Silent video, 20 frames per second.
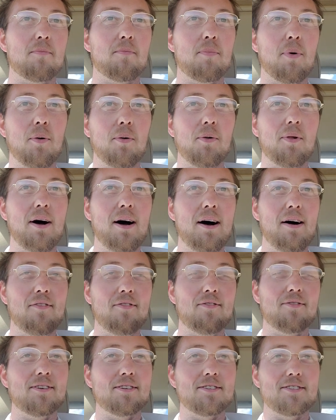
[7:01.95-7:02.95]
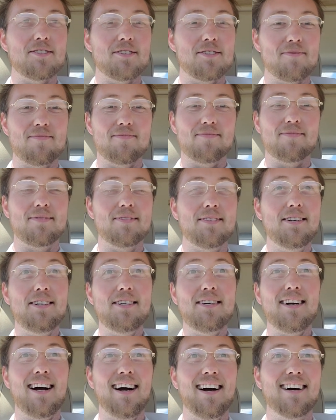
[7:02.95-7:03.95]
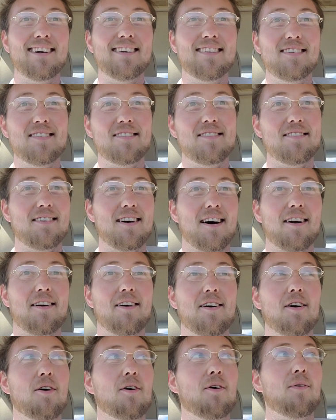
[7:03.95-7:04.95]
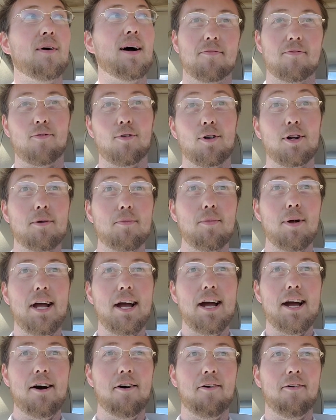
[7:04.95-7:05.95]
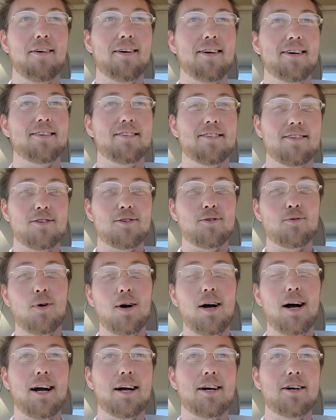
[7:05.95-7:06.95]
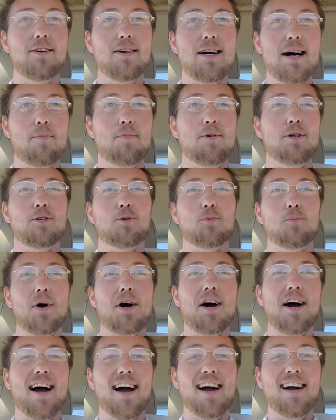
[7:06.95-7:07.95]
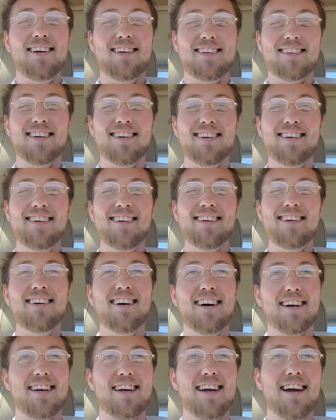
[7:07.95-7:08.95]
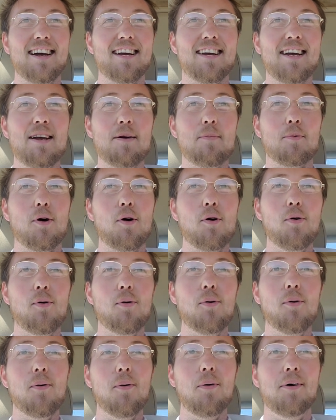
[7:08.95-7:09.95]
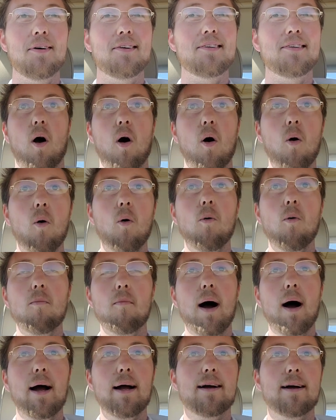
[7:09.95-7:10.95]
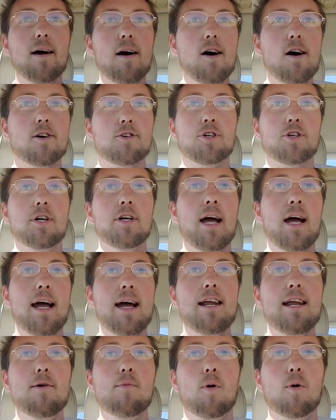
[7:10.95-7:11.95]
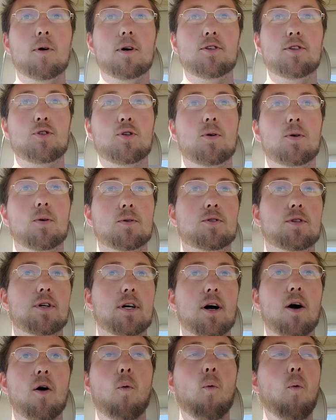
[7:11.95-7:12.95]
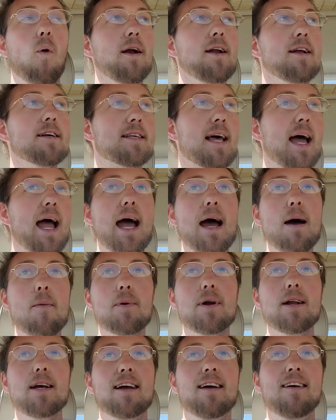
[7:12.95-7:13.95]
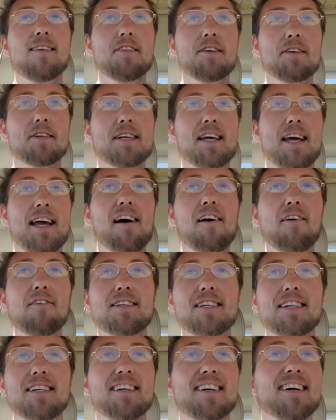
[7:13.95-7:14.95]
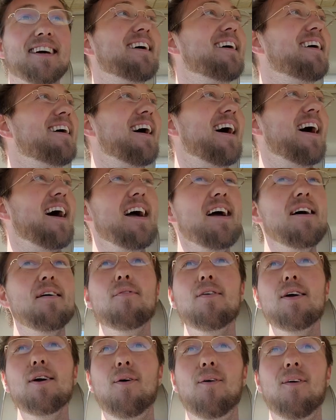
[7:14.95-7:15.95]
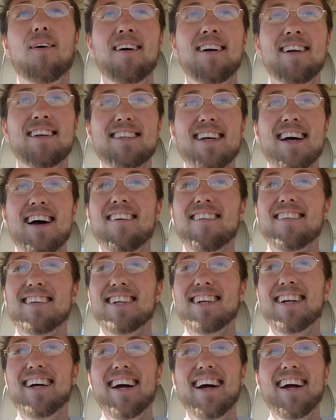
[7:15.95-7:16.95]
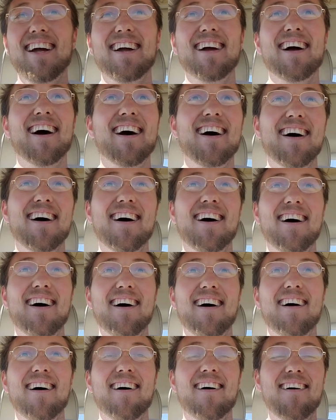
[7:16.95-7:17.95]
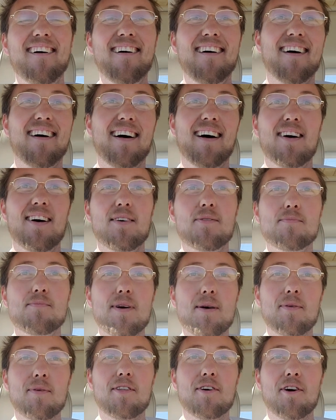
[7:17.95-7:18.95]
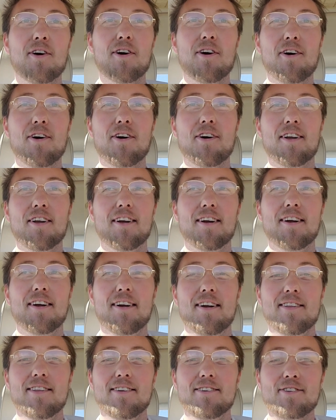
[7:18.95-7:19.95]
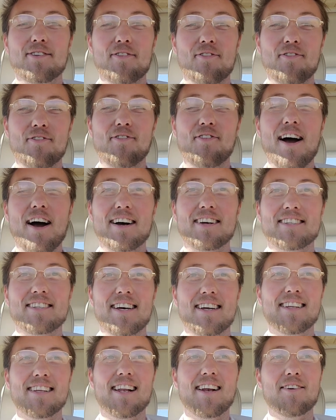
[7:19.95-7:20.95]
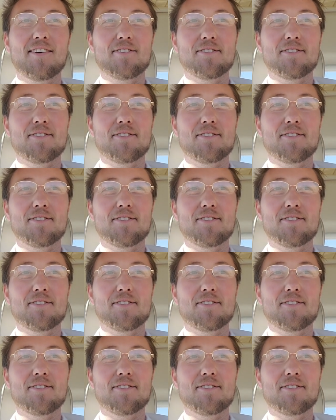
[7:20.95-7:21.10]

pull off, because I don't know, freaking me out. This is why I could not be a spy. Can't keep cool. Oh my gosh, an animal control truck. What is happening in this county? Everyone is out today. Oh, maybe they heard there's a fox on the